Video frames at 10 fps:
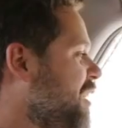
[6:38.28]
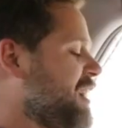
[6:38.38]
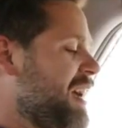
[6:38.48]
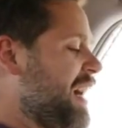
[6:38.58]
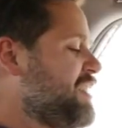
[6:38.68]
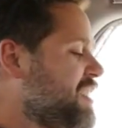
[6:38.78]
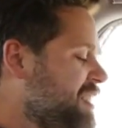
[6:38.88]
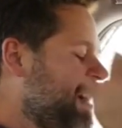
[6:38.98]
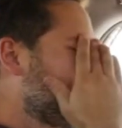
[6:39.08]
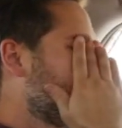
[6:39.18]
doing just
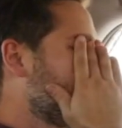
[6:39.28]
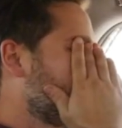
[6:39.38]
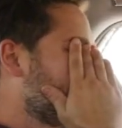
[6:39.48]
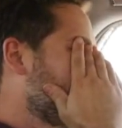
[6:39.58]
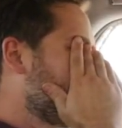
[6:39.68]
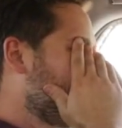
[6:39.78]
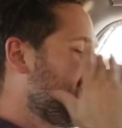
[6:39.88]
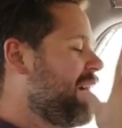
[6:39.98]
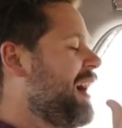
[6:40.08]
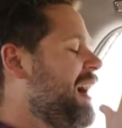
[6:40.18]
a drag race.
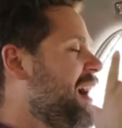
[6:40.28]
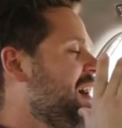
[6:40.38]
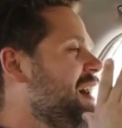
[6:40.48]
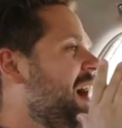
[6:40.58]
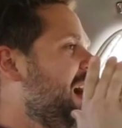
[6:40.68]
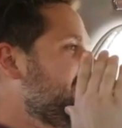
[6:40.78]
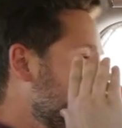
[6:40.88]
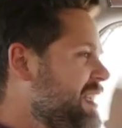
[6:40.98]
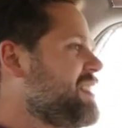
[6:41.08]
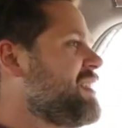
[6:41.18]
There's a
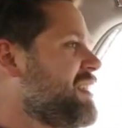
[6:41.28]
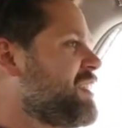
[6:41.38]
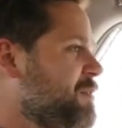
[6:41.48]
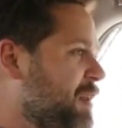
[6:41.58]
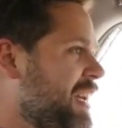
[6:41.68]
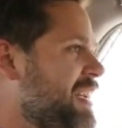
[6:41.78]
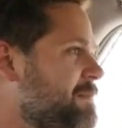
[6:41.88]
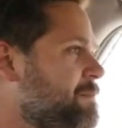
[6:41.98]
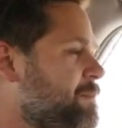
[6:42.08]
really good dynamic